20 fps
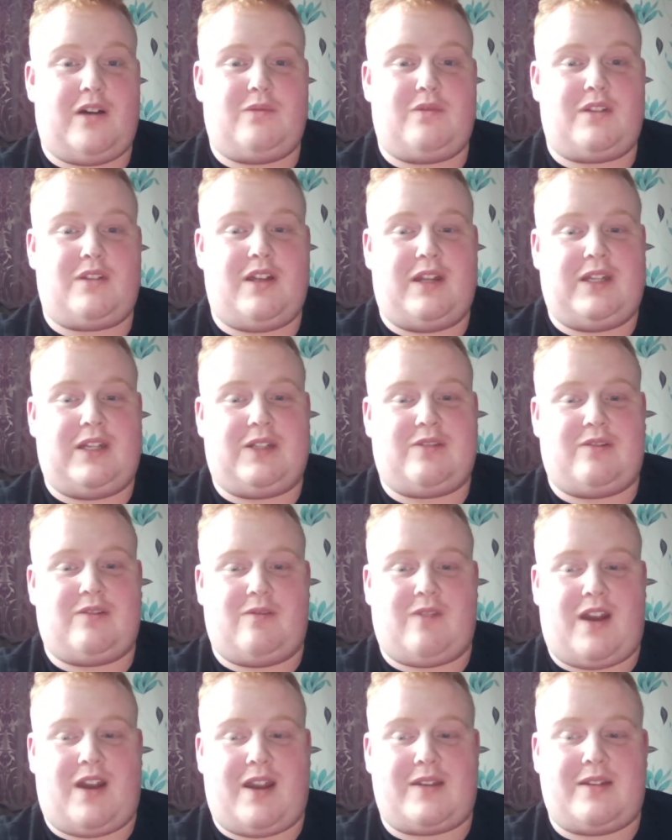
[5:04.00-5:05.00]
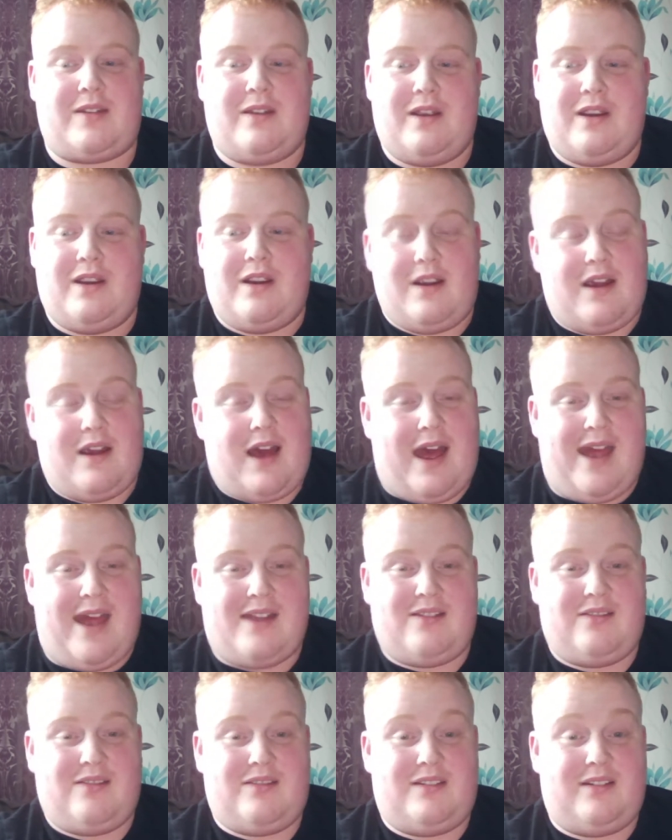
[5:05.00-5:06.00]
turn into a red,
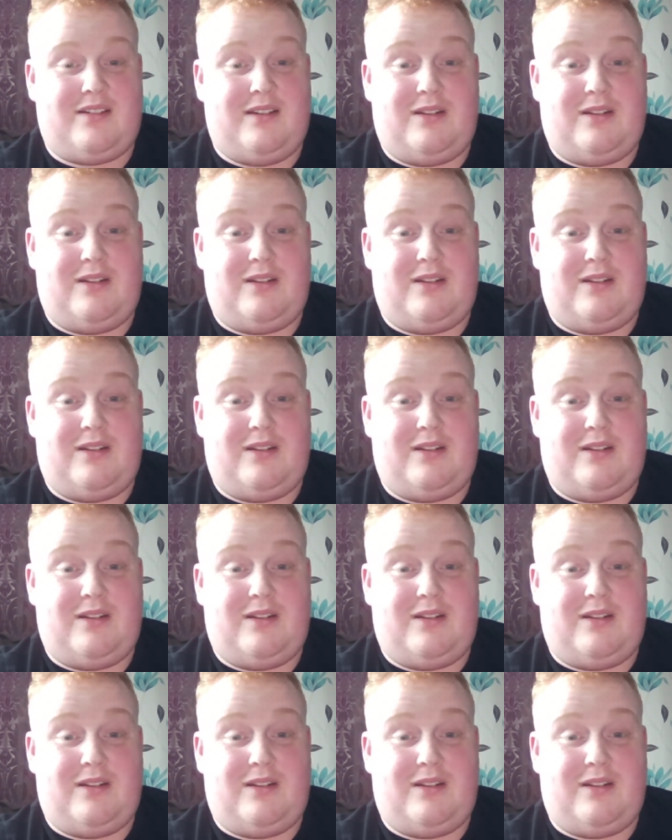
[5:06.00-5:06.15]
and